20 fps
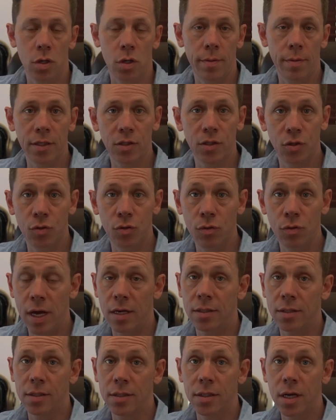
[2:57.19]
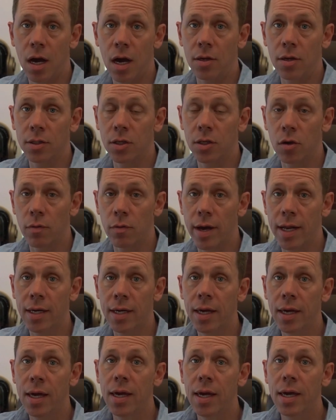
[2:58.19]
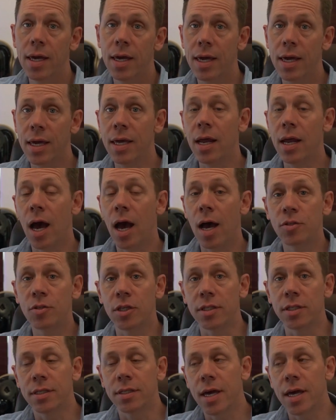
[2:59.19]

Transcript: about $2,000 already in options.